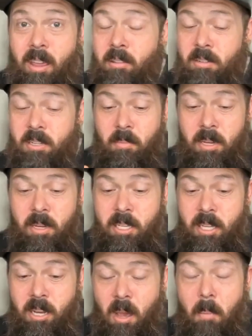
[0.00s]
Either somebody's
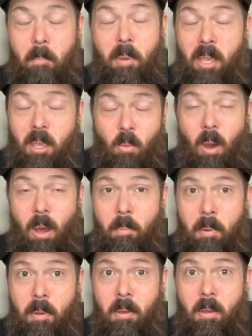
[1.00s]
going to come pick you
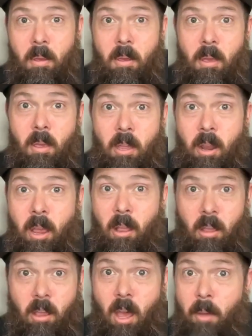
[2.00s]
up in a
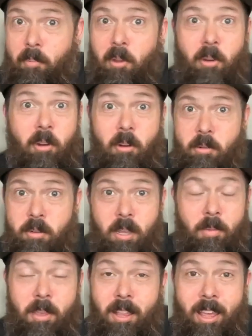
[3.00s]
helicopter or
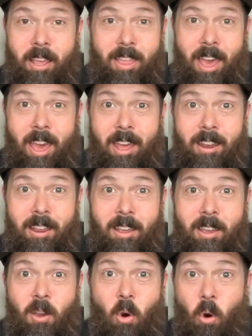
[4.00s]
something like that,
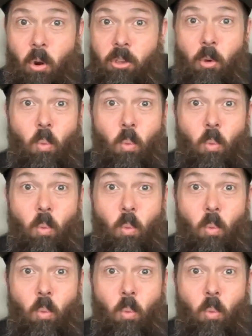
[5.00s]
or